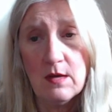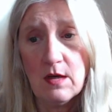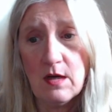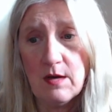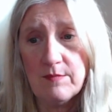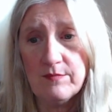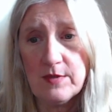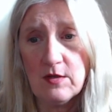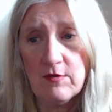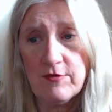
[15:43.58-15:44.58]
um,
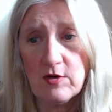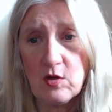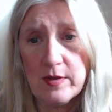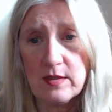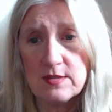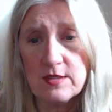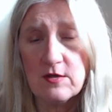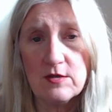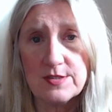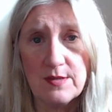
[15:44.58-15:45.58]
you know, for a quick
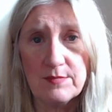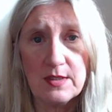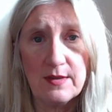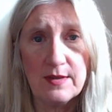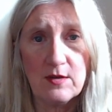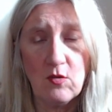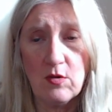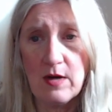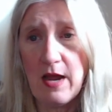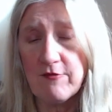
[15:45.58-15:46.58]
dinner or something,
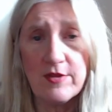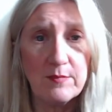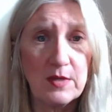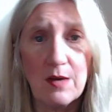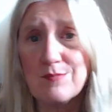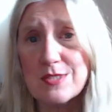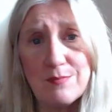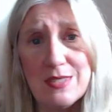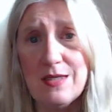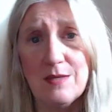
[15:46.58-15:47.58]
or have them come to
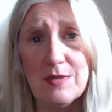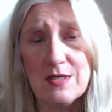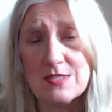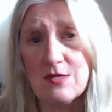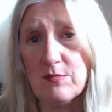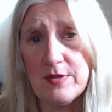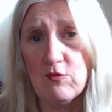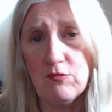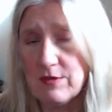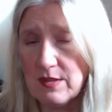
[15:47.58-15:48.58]
me because it'll be
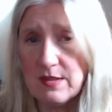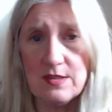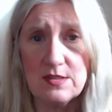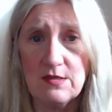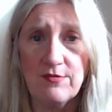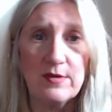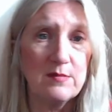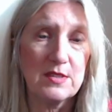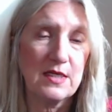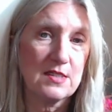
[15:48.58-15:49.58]
really easy for
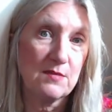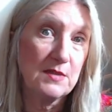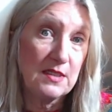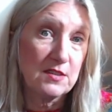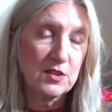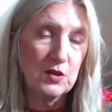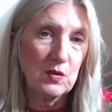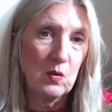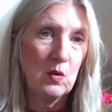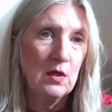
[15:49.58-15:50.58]
them to get to me
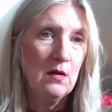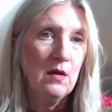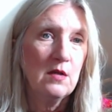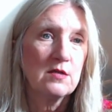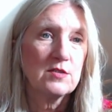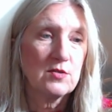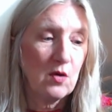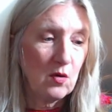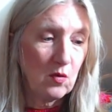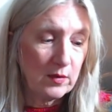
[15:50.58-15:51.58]
too.
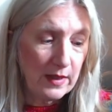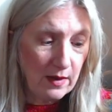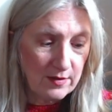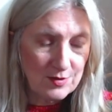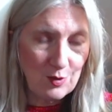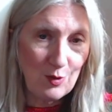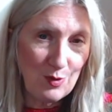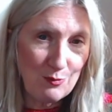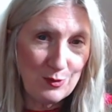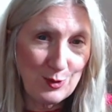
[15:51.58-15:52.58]
So, yeah, these are
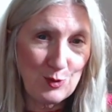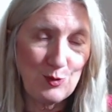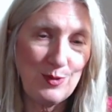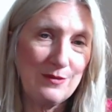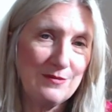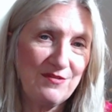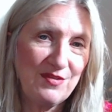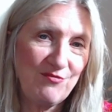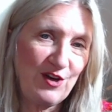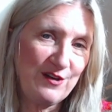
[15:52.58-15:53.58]
all really cool,
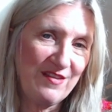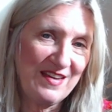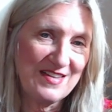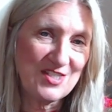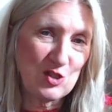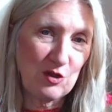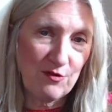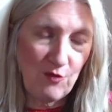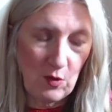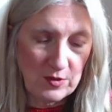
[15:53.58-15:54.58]
fun things to
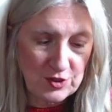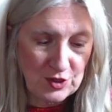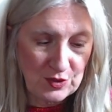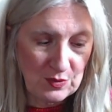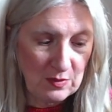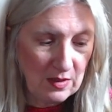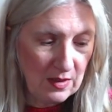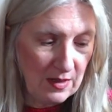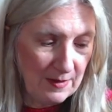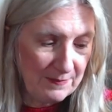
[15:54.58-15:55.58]
look forward to.
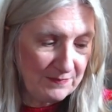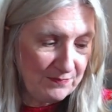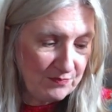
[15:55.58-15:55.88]
Um,